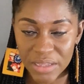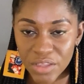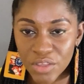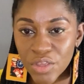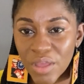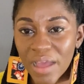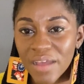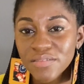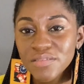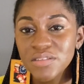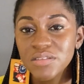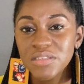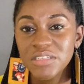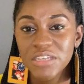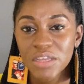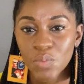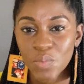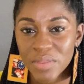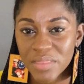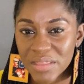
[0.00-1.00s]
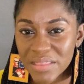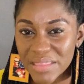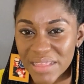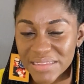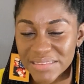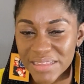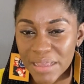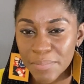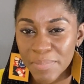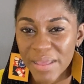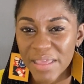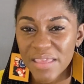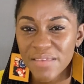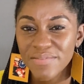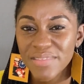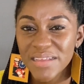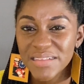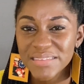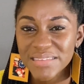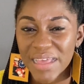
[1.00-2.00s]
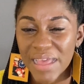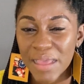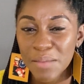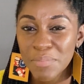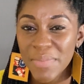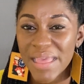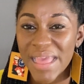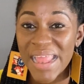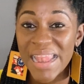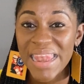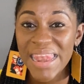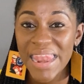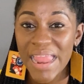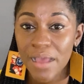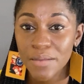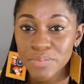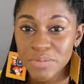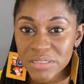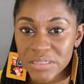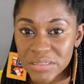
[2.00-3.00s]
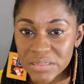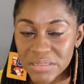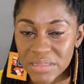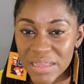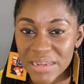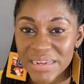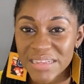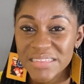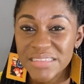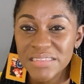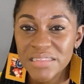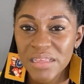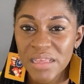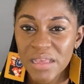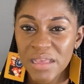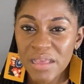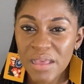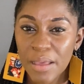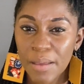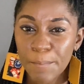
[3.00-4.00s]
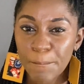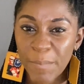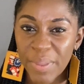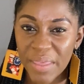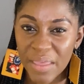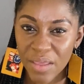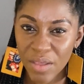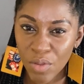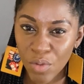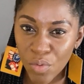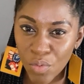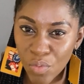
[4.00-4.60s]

have to check within that time. But if the time elapses and it's pale